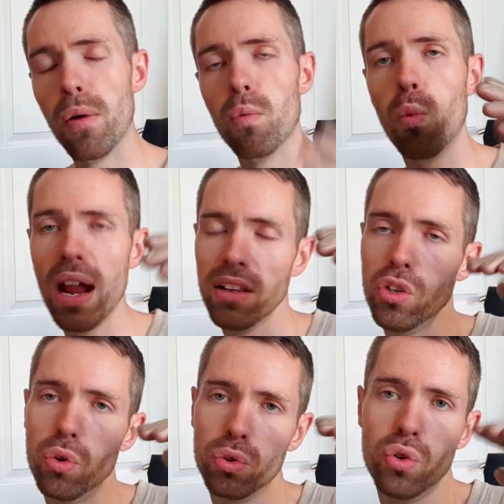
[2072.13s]
when
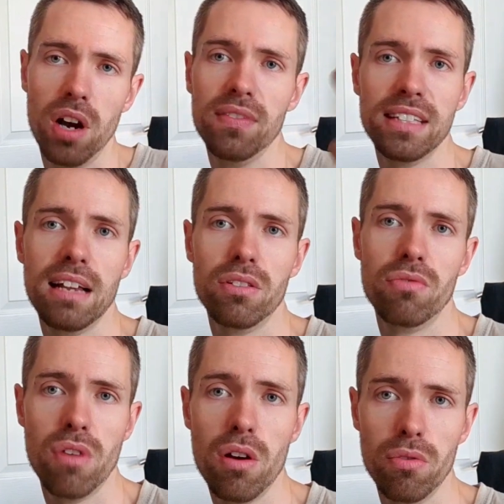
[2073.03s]
you're driving down the
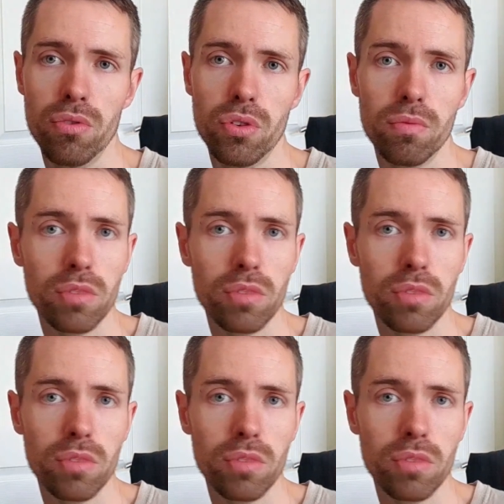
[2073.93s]
road,